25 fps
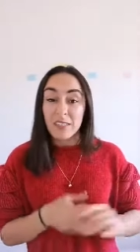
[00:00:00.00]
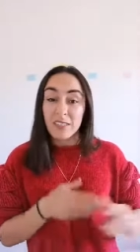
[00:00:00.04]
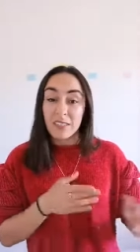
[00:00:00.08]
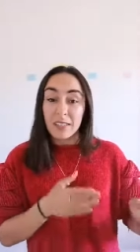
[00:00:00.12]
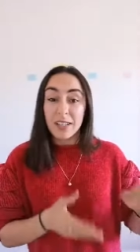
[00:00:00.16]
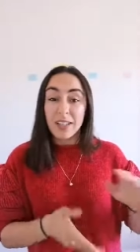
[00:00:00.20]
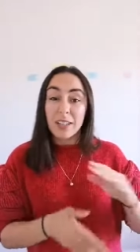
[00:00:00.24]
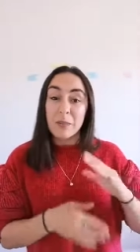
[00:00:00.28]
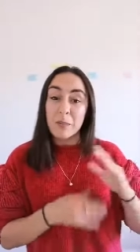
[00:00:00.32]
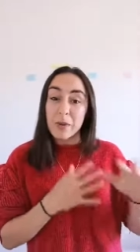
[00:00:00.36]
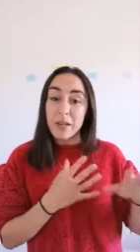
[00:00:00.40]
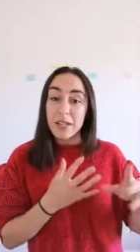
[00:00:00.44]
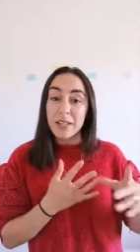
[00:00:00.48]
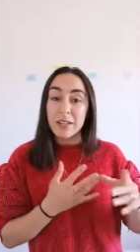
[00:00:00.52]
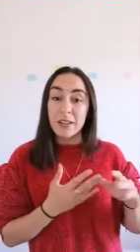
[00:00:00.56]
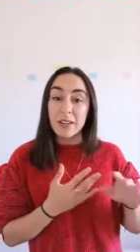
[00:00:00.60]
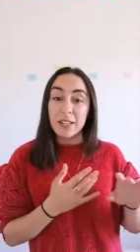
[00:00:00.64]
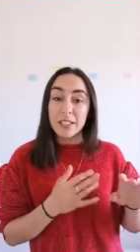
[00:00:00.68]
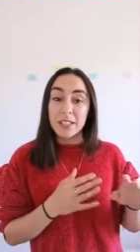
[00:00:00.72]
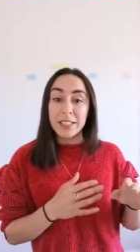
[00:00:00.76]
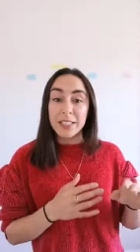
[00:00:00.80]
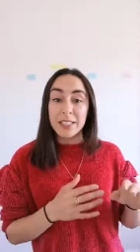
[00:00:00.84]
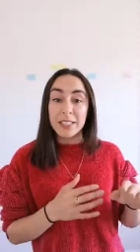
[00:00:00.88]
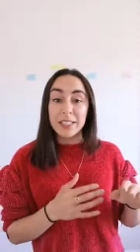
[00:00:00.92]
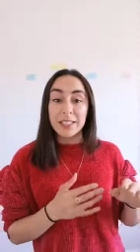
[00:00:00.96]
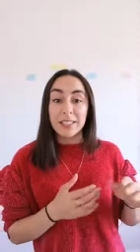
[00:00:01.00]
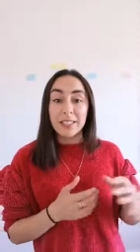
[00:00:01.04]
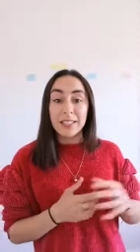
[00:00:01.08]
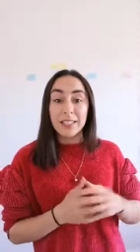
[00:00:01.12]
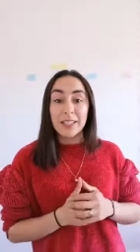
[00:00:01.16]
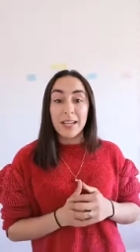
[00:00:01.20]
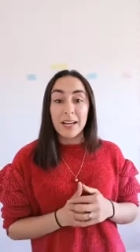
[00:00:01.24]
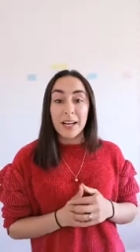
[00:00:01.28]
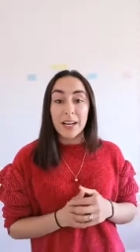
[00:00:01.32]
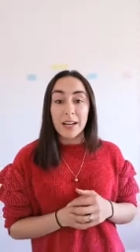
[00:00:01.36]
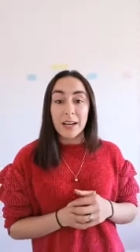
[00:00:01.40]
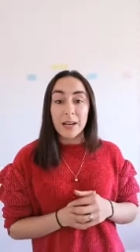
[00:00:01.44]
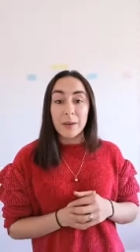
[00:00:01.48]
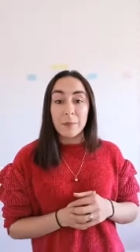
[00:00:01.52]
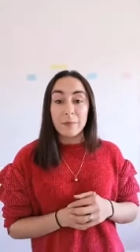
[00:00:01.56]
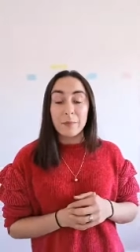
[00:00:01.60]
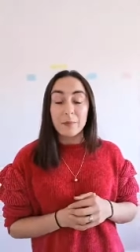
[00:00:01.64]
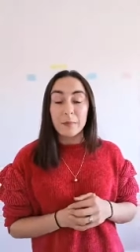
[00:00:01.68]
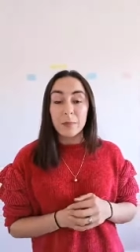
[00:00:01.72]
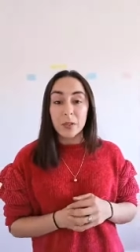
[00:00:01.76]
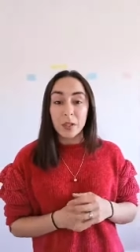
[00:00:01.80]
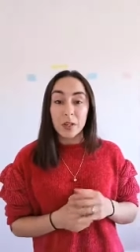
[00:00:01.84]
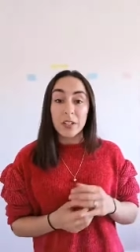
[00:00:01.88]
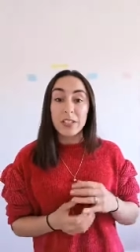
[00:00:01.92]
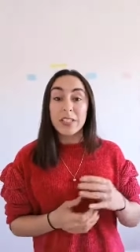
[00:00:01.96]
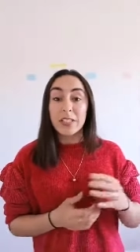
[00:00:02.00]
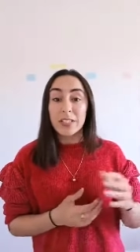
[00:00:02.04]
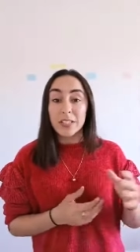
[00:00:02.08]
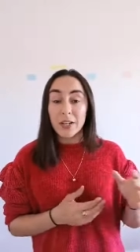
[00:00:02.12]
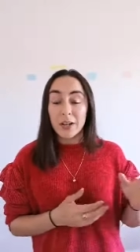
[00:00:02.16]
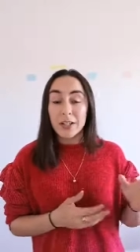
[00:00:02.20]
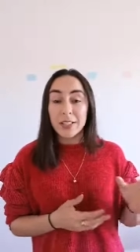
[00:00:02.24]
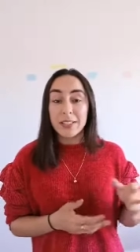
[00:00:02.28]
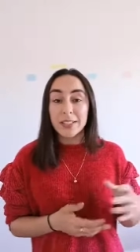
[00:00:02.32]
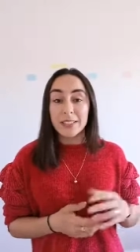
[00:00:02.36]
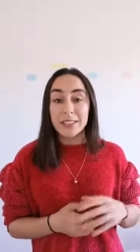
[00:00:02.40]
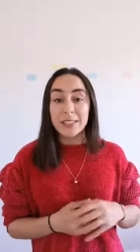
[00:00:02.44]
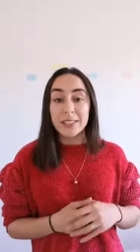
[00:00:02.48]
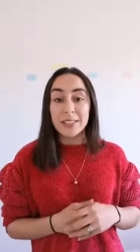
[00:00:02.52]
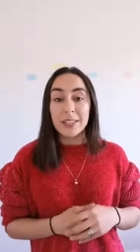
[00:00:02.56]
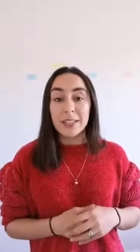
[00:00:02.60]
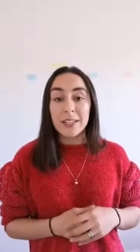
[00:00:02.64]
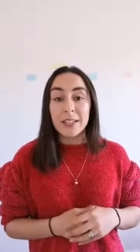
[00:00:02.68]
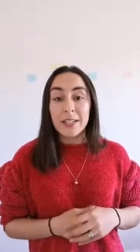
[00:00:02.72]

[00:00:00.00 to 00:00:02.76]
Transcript: in the mid nineties, um, nineteen nineties.